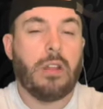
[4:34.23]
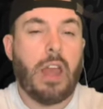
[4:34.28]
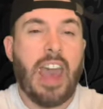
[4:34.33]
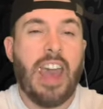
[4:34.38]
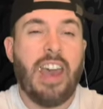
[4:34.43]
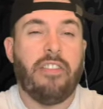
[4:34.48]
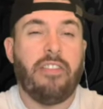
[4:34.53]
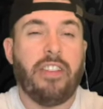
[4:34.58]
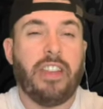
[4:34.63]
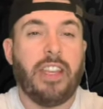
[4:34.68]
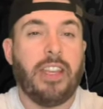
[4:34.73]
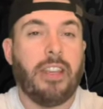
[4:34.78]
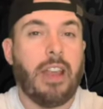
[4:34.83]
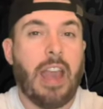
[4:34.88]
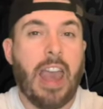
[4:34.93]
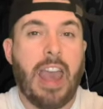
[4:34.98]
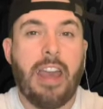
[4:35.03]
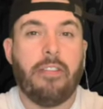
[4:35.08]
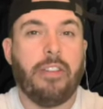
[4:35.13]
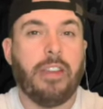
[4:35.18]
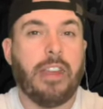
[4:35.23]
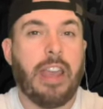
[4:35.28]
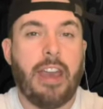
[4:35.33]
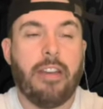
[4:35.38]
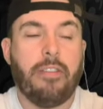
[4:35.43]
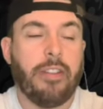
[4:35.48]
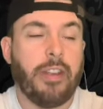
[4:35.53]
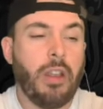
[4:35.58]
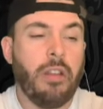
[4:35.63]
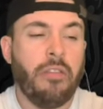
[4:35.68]
Heavy, heavy,
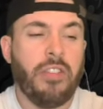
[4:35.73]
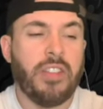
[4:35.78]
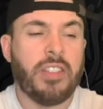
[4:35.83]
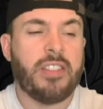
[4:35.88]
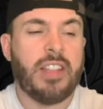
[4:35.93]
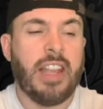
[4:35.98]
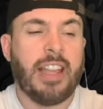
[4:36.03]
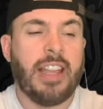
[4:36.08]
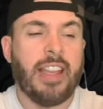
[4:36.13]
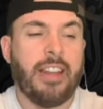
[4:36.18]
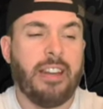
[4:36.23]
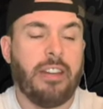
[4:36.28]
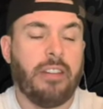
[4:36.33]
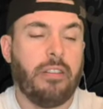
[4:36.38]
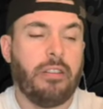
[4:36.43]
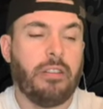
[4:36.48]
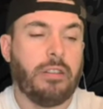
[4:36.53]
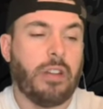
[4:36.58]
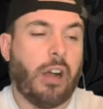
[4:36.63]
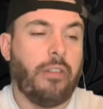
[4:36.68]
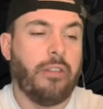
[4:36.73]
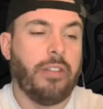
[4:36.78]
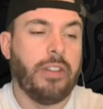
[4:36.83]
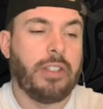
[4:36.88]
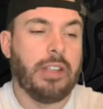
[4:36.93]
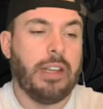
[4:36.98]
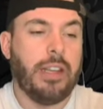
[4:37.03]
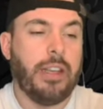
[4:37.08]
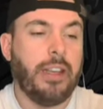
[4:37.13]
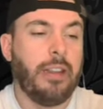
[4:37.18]
heavy. The singing,
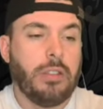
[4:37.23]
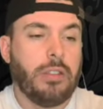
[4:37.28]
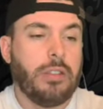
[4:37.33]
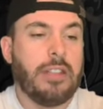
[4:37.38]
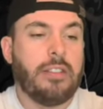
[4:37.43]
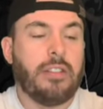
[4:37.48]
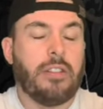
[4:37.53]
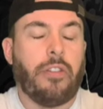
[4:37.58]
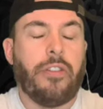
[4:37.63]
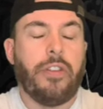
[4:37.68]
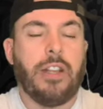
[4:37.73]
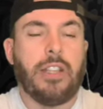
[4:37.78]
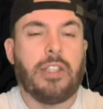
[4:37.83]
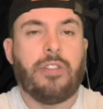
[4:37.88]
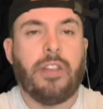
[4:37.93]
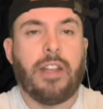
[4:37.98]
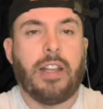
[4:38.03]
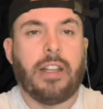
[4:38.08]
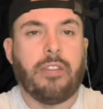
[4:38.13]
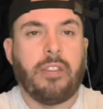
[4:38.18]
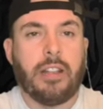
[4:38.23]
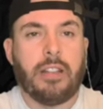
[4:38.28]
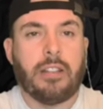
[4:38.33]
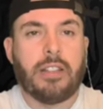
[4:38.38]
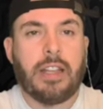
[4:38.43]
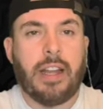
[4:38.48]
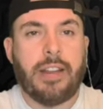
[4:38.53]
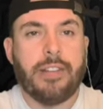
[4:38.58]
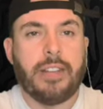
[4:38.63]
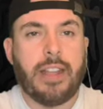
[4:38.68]
obviously, is the first thing that
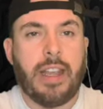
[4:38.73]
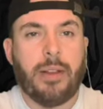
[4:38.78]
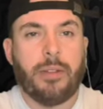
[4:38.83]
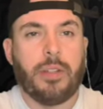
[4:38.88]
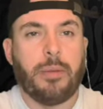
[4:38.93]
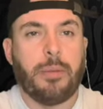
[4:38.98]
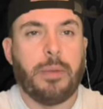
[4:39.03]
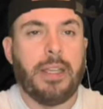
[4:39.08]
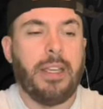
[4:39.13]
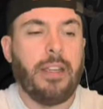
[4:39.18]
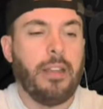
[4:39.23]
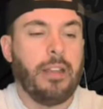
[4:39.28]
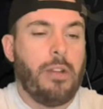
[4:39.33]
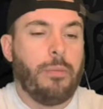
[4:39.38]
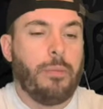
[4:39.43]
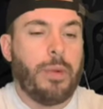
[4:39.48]
stands out to me.